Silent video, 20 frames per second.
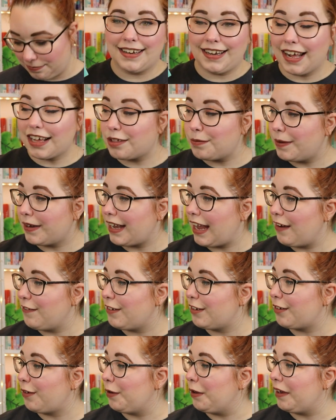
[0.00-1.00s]
The next book I have
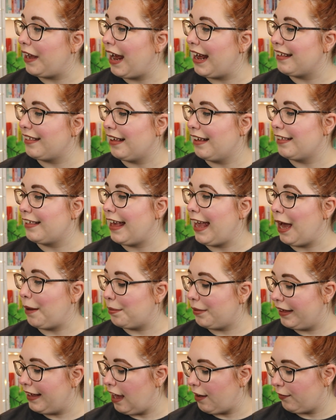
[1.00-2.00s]
to show you guys is
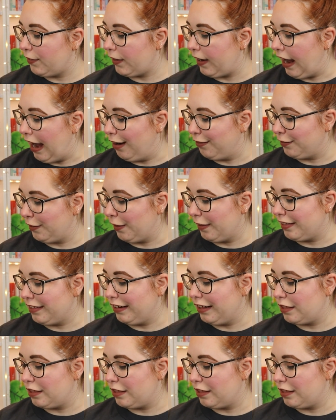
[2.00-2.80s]
Happily Ever Afters,